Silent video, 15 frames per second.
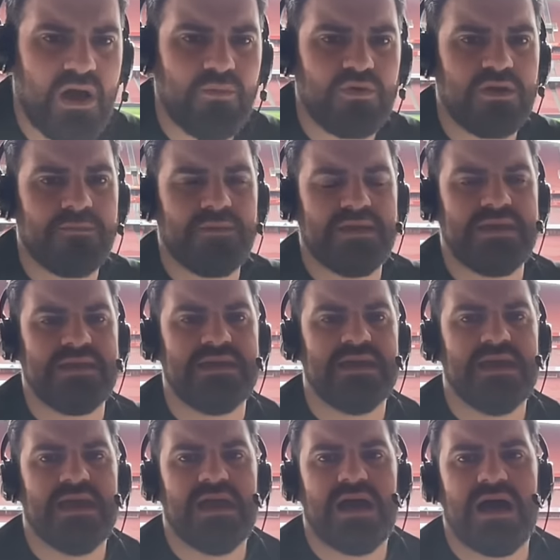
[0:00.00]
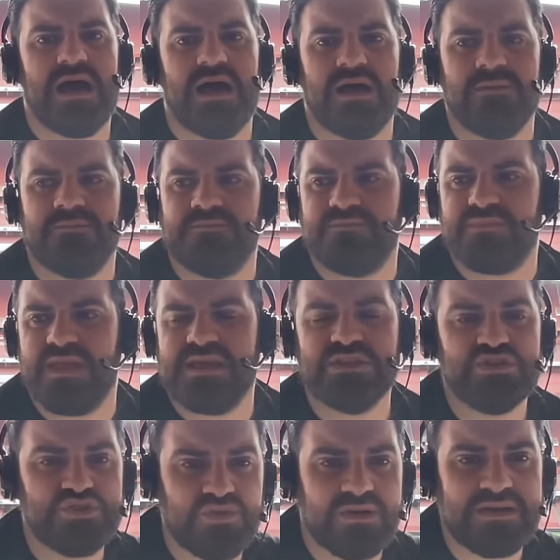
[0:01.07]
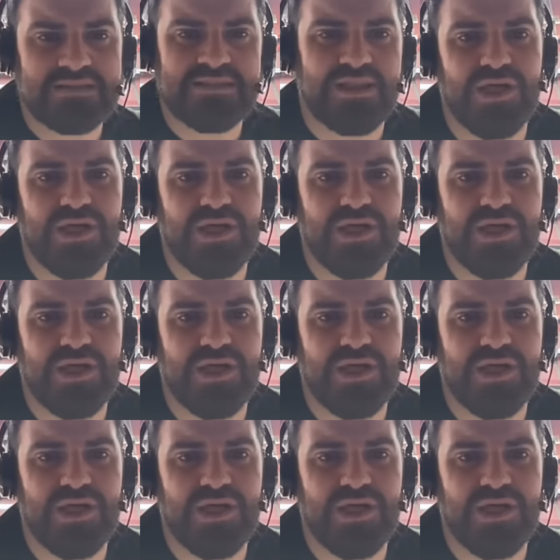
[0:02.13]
I want to be enjoying